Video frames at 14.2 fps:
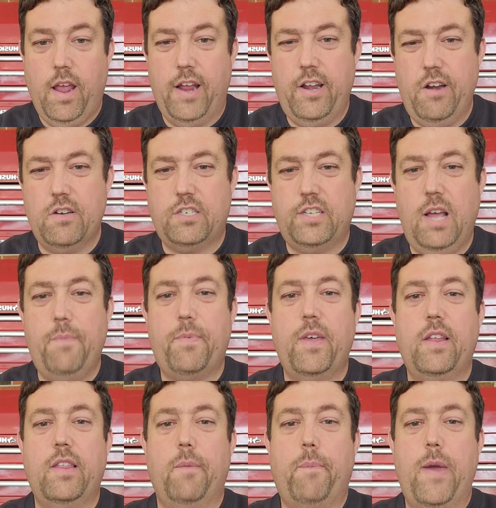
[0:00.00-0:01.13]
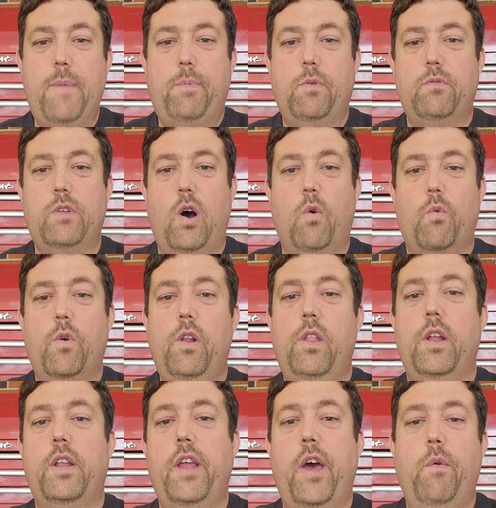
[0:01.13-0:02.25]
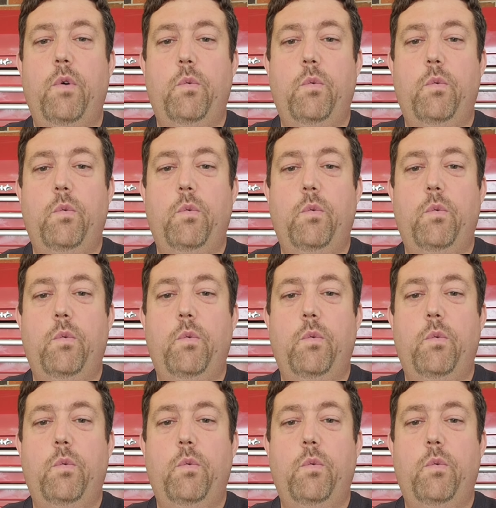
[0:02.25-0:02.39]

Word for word: You know, there's something that people don't really know.